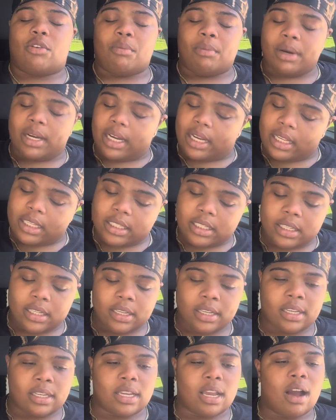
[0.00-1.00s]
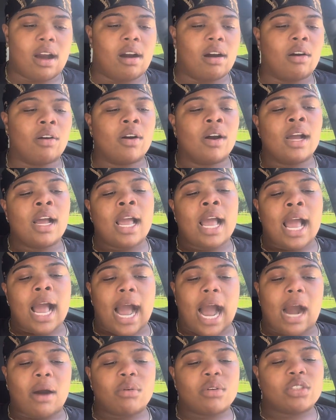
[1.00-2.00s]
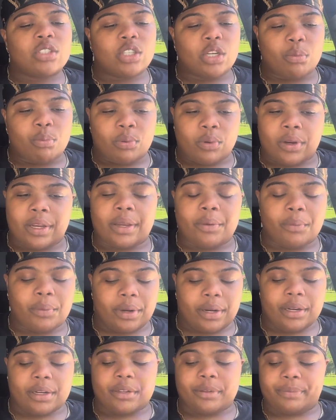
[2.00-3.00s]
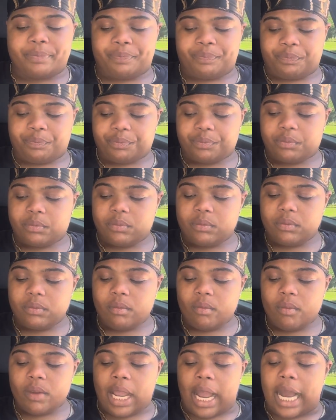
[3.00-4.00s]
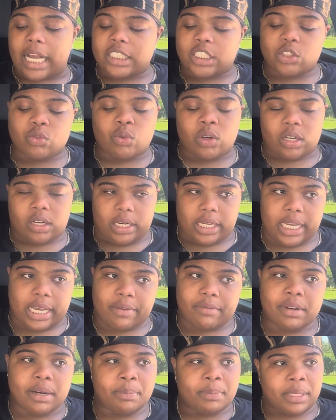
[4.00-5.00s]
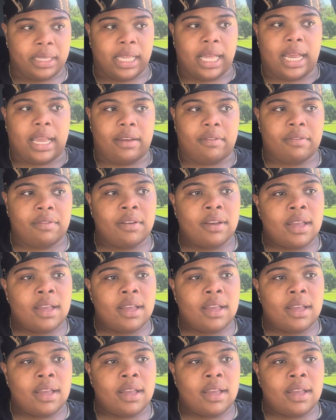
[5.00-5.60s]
much. Y'all, I was to the point where I just wanted to give up in life.